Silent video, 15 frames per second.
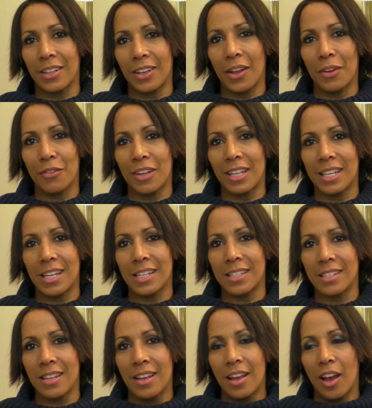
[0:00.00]
You know, it really
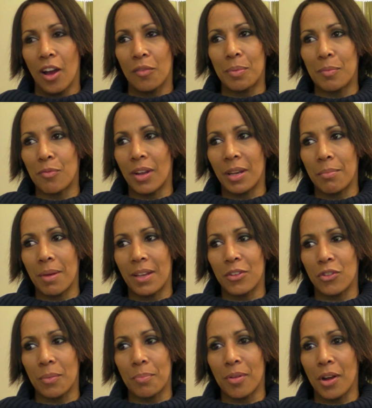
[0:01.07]
is. I've been running
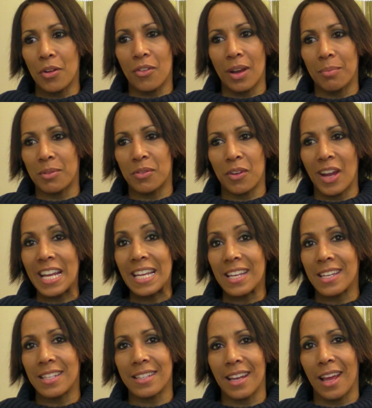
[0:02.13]
mentoring programs for 8
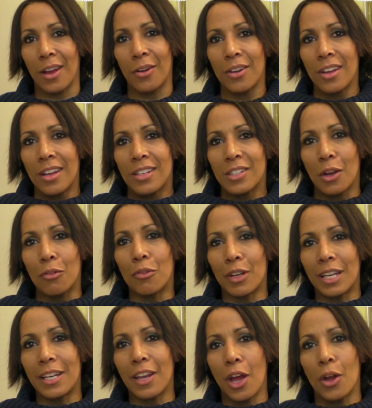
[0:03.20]
years now, so I
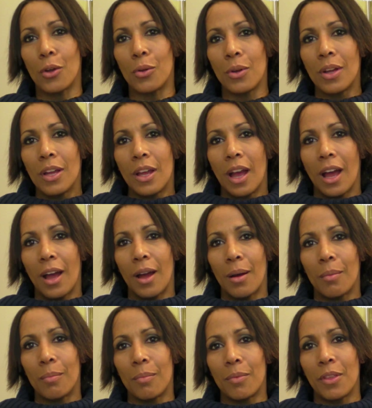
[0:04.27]
really know
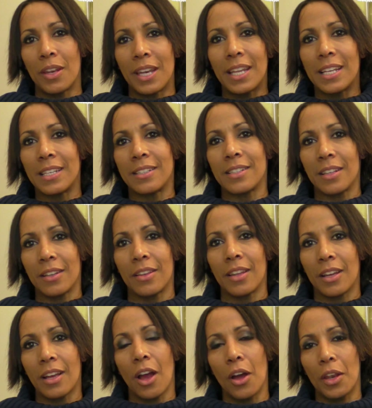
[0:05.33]
the needs and
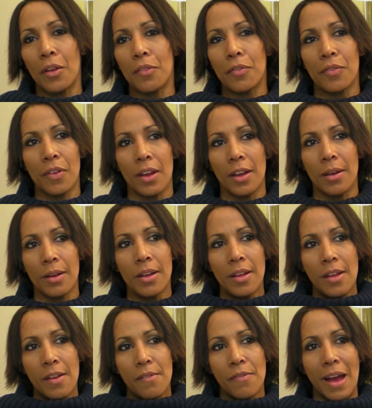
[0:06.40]
the kind of
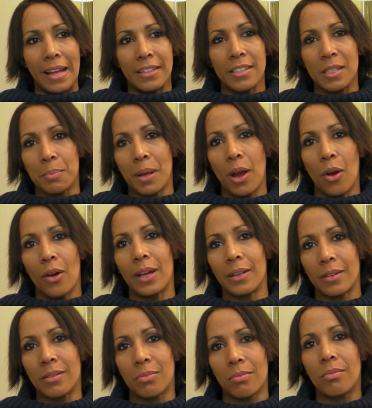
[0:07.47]
factors
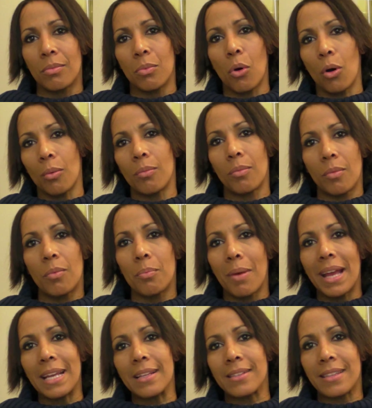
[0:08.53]
behind what
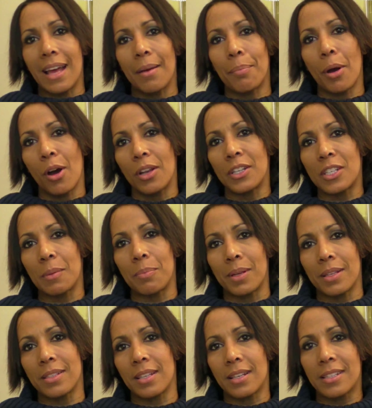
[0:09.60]
makes that partnership
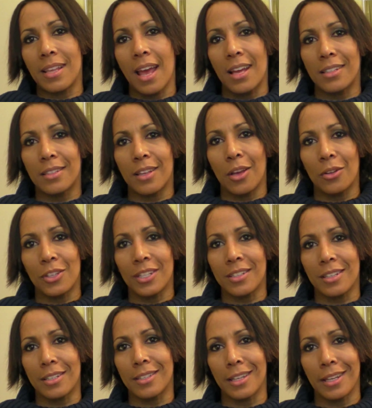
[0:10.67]
a success. So just
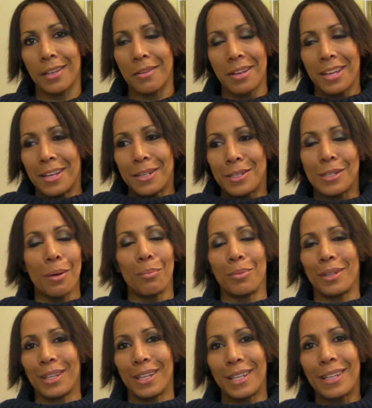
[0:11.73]
to see
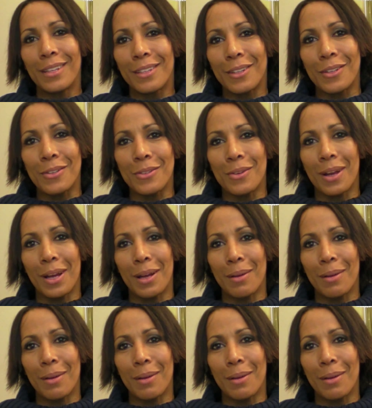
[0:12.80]
somebody do